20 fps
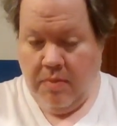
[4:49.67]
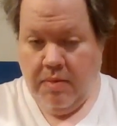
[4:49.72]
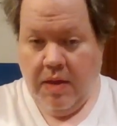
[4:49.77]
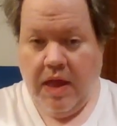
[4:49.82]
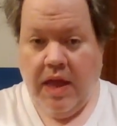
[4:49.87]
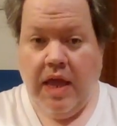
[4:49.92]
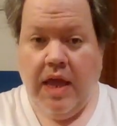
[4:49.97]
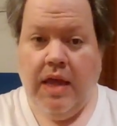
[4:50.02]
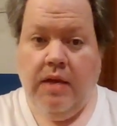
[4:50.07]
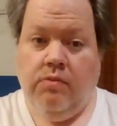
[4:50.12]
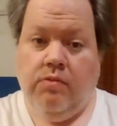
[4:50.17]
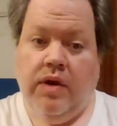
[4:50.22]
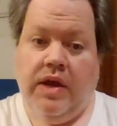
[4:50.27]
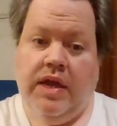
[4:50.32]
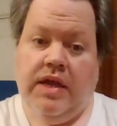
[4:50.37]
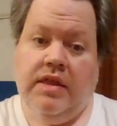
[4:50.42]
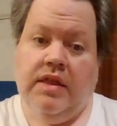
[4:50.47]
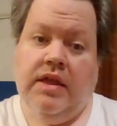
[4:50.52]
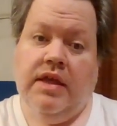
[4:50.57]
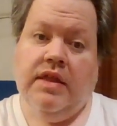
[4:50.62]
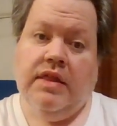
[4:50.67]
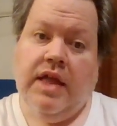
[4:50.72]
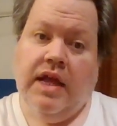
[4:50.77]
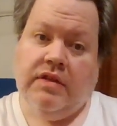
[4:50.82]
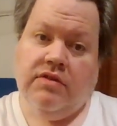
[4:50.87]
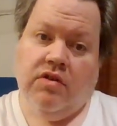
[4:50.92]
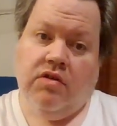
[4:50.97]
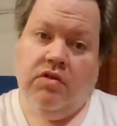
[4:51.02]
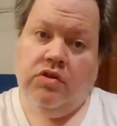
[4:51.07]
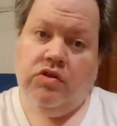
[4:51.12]
But anyway,
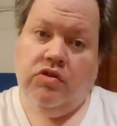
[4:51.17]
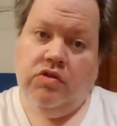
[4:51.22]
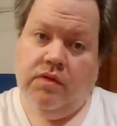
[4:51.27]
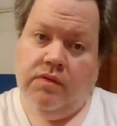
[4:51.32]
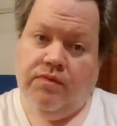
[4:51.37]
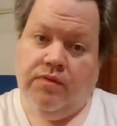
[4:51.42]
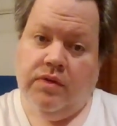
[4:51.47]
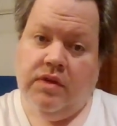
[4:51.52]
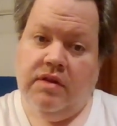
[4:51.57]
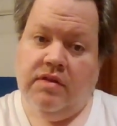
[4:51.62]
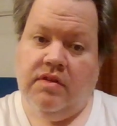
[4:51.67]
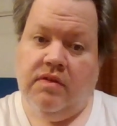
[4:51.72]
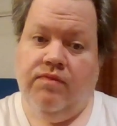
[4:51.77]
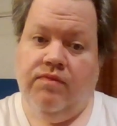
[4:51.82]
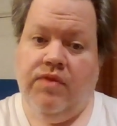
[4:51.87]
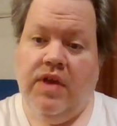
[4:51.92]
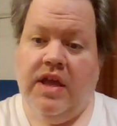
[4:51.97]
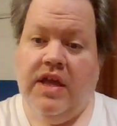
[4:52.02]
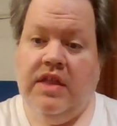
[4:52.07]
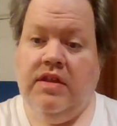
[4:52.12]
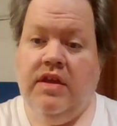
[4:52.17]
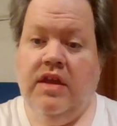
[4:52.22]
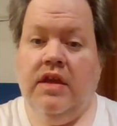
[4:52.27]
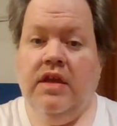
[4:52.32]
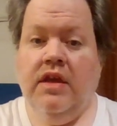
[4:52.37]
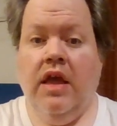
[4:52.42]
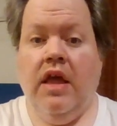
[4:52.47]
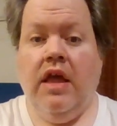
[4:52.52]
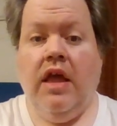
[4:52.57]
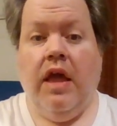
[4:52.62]
that's going to do it for this vid.
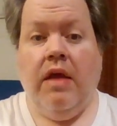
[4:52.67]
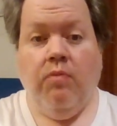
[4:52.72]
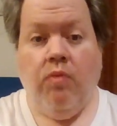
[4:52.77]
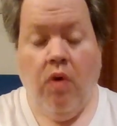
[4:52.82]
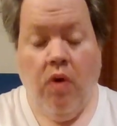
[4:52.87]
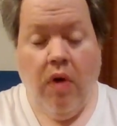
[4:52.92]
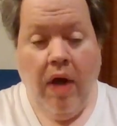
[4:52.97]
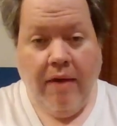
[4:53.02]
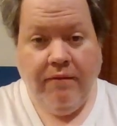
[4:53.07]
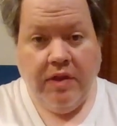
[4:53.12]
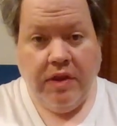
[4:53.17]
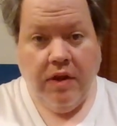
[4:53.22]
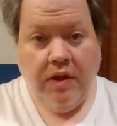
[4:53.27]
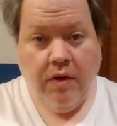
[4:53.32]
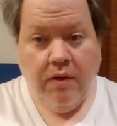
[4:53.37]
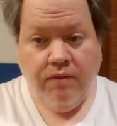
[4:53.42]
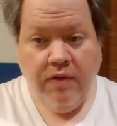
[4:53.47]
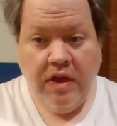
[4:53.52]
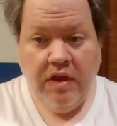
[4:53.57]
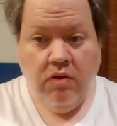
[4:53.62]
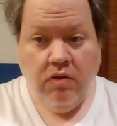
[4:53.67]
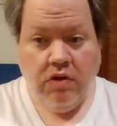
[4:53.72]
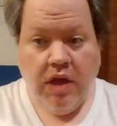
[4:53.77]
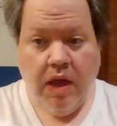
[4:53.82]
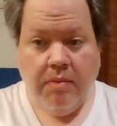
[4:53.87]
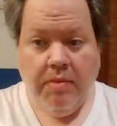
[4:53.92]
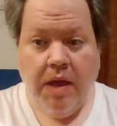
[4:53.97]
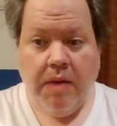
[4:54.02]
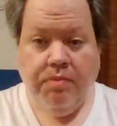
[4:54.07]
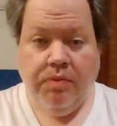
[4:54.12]
And we'll have another video
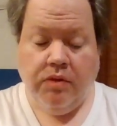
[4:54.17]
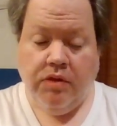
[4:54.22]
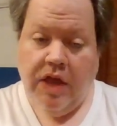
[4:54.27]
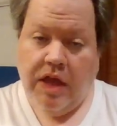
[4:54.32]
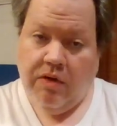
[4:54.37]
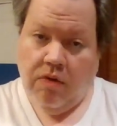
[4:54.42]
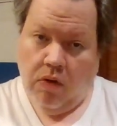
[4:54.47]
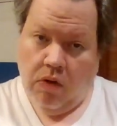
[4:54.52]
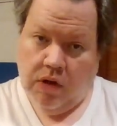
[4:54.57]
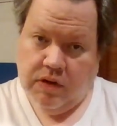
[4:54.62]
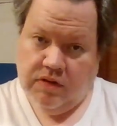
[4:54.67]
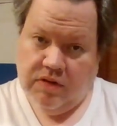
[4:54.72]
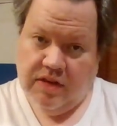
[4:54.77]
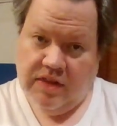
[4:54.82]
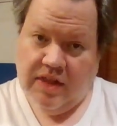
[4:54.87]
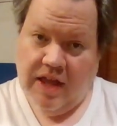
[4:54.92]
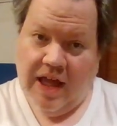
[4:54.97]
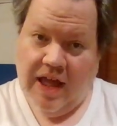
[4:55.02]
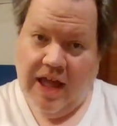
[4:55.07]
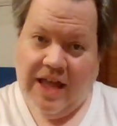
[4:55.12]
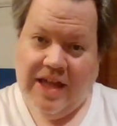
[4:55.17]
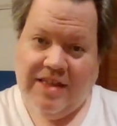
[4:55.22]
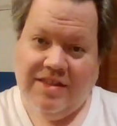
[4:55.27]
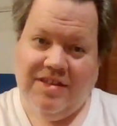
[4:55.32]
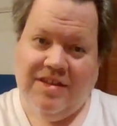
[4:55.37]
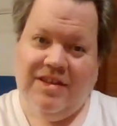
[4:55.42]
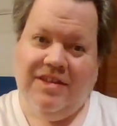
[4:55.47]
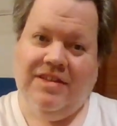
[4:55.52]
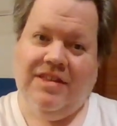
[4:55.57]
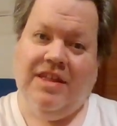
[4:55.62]
come up later on
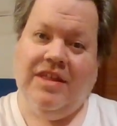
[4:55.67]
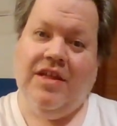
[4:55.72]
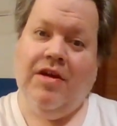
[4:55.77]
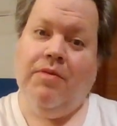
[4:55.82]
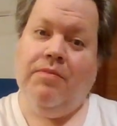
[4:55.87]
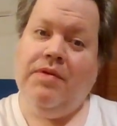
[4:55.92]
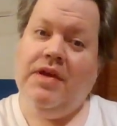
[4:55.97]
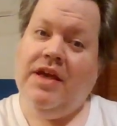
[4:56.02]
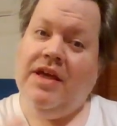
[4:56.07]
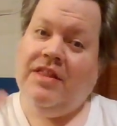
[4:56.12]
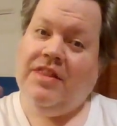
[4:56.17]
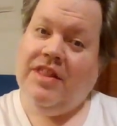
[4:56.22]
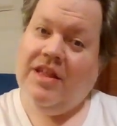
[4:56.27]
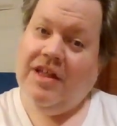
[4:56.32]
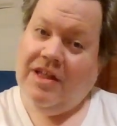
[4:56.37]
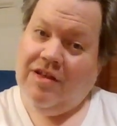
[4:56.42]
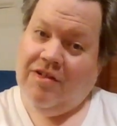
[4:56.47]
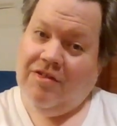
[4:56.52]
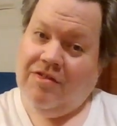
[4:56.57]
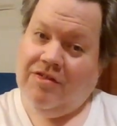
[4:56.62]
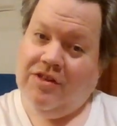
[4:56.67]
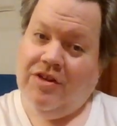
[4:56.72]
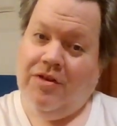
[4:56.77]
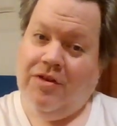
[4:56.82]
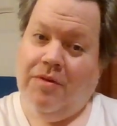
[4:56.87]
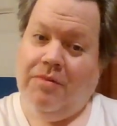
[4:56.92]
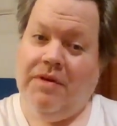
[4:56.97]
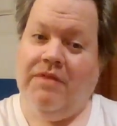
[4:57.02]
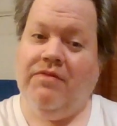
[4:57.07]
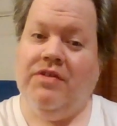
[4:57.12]
tonight. And it'll be another
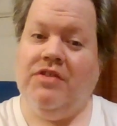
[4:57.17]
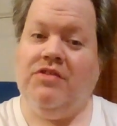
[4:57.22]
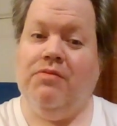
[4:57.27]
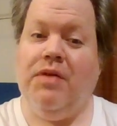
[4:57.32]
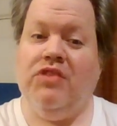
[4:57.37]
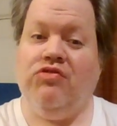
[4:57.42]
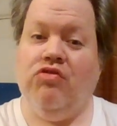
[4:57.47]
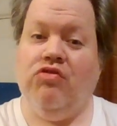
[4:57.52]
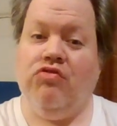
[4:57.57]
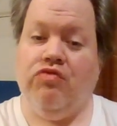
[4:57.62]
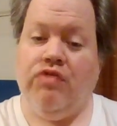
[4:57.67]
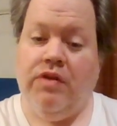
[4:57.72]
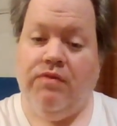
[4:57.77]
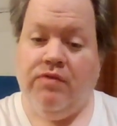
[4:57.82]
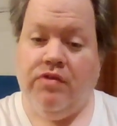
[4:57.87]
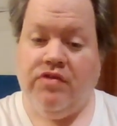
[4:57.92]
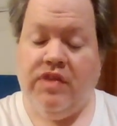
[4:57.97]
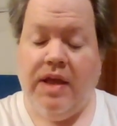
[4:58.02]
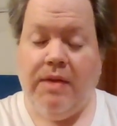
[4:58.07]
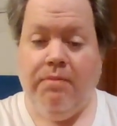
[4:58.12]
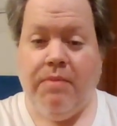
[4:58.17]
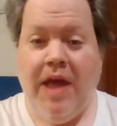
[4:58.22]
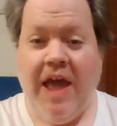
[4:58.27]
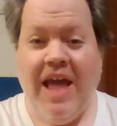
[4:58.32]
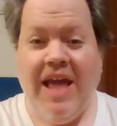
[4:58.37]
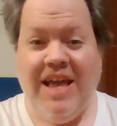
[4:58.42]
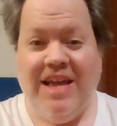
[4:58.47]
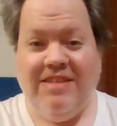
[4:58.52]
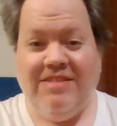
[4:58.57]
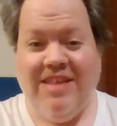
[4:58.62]
little bit of a special treat for St.
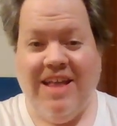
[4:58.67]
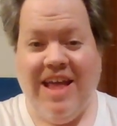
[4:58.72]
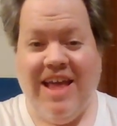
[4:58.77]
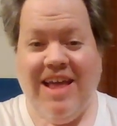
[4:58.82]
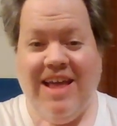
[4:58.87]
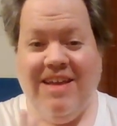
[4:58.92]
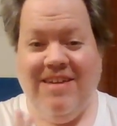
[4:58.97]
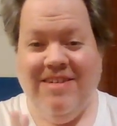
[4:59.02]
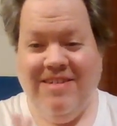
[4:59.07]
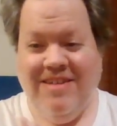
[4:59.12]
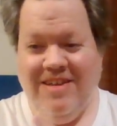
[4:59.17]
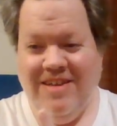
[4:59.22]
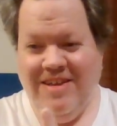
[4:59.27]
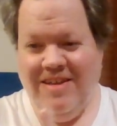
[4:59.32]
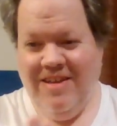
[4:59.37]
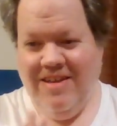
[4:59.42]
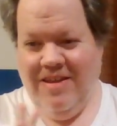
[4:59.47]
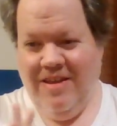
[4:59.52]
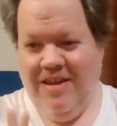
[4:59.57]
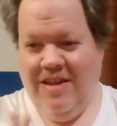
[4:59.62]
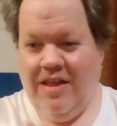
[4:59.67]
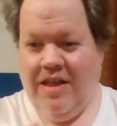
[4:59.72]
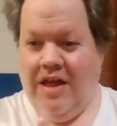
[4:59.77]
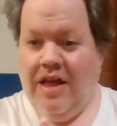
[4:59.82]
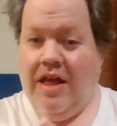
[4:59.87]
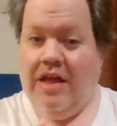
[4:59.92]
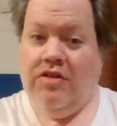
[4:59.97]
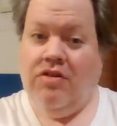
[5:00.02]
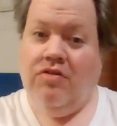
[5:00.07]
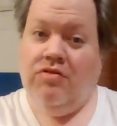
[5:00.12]
Patty's Day.
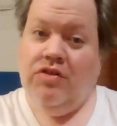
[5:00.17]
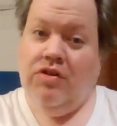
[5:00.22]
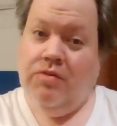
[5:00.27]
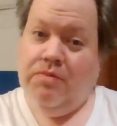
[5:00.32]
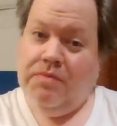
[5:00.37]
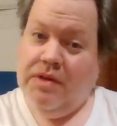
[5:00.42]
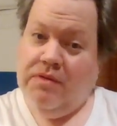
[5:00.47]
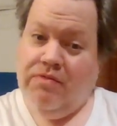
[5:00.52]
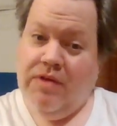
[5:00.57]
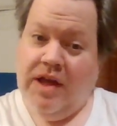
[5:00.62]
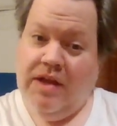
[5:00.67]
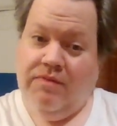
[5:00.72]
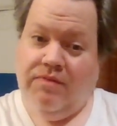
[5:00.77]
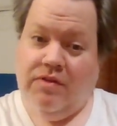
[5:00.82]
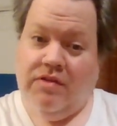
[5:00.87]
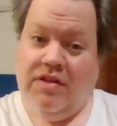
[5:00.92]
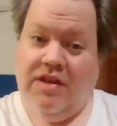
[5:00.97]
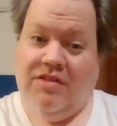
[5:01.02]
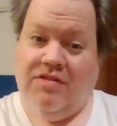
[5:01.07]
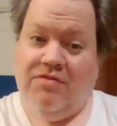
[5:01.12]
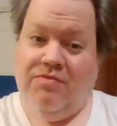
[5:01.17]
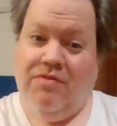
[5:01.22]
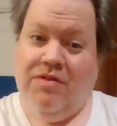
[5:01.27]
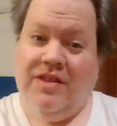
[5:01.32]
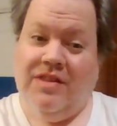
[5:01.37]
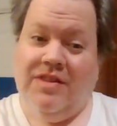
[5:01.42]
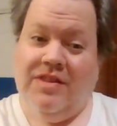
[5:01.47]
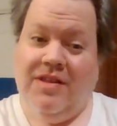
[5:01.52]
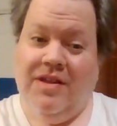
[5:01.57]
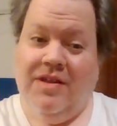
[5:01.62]
I know you'll be ready for this
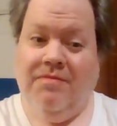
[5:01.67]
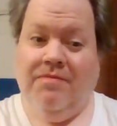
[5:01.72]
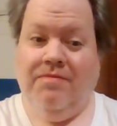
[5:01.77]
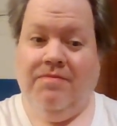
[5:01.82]
one.